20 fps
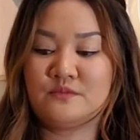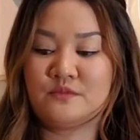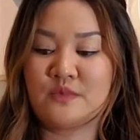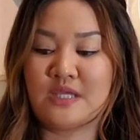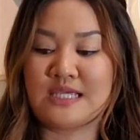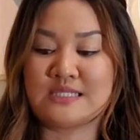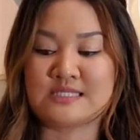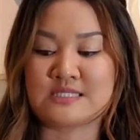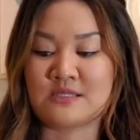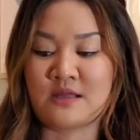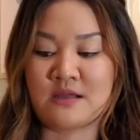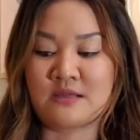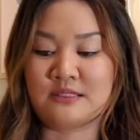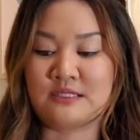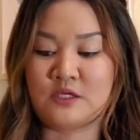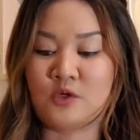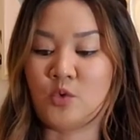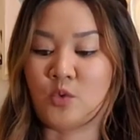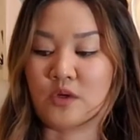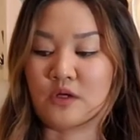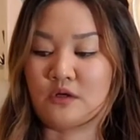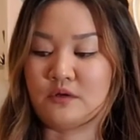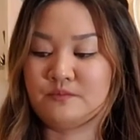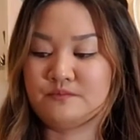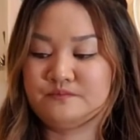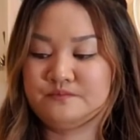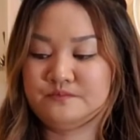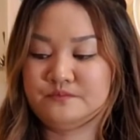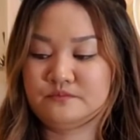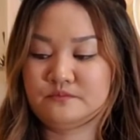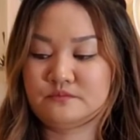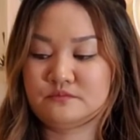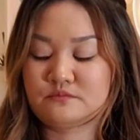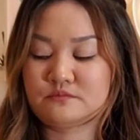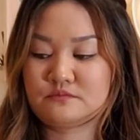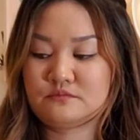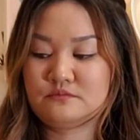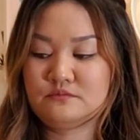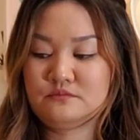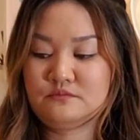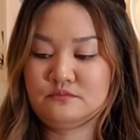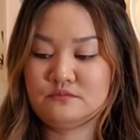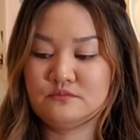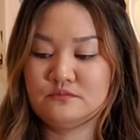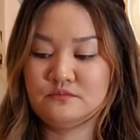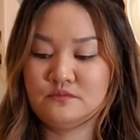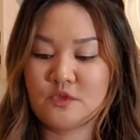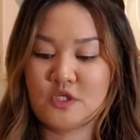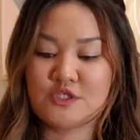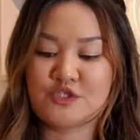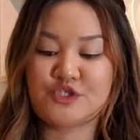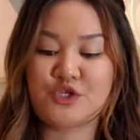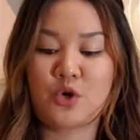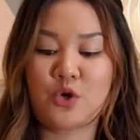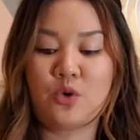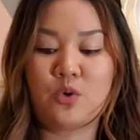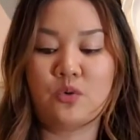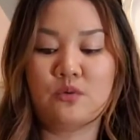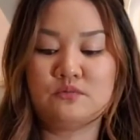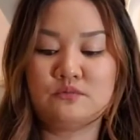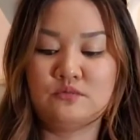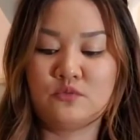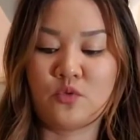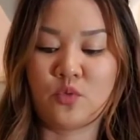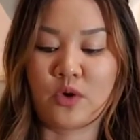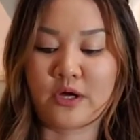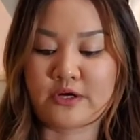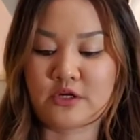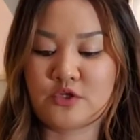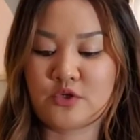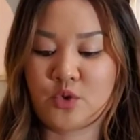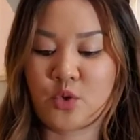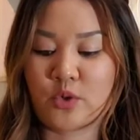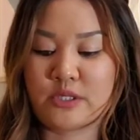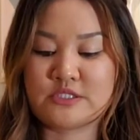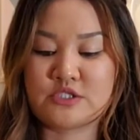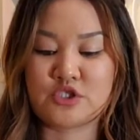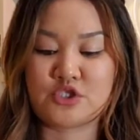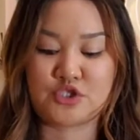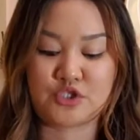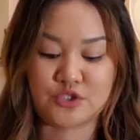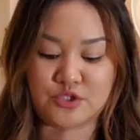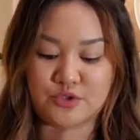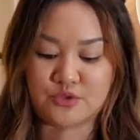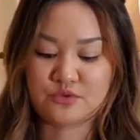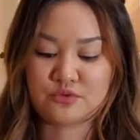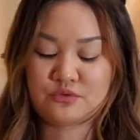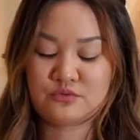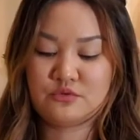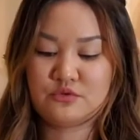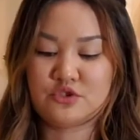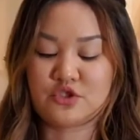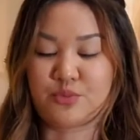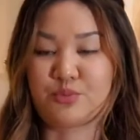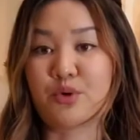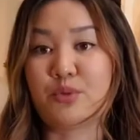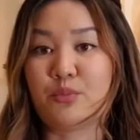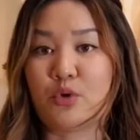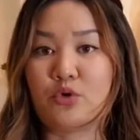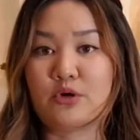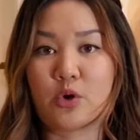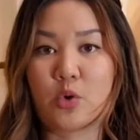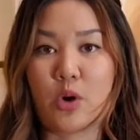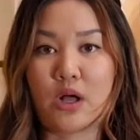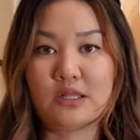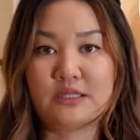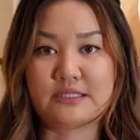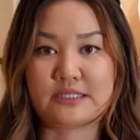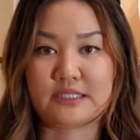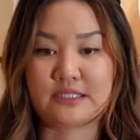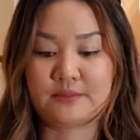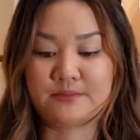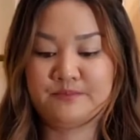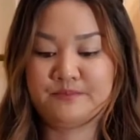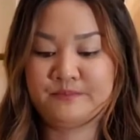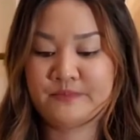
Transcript: it's not equal. So what are you going to do to promote equality?